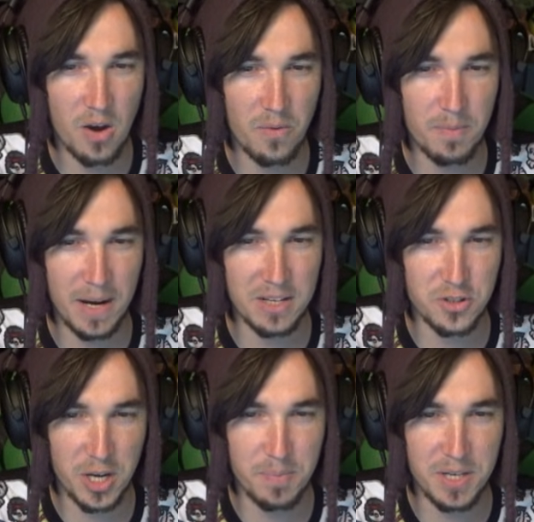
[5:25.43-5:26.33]
over by
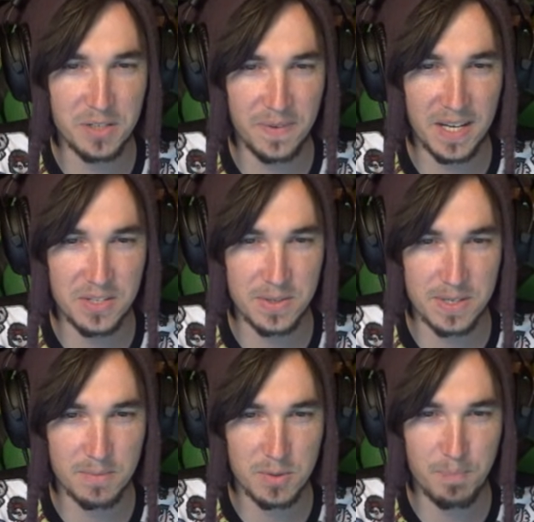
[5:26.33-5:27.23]
JP's face.
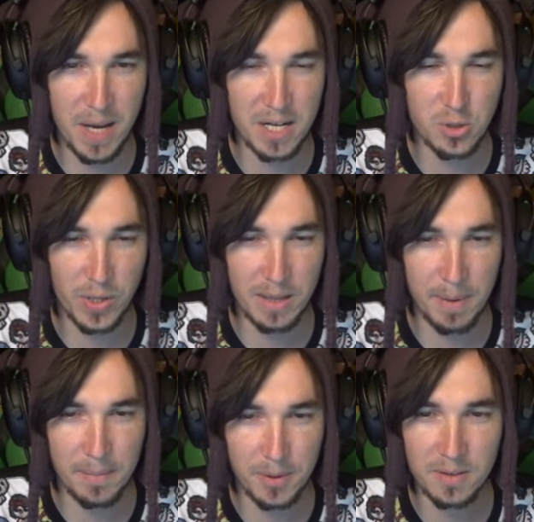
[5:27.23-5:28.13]
there's some pink toilet
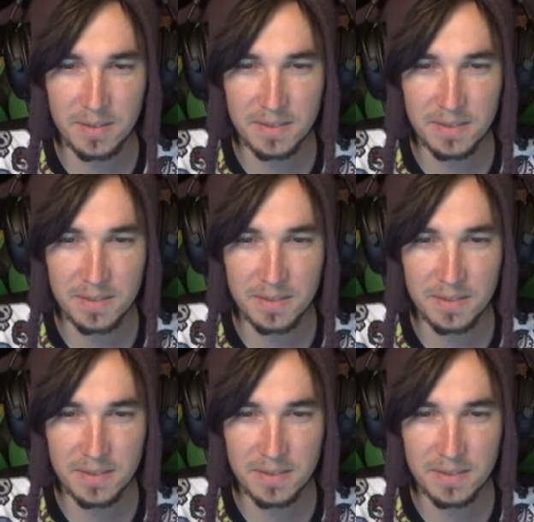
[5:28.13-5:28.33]
paper.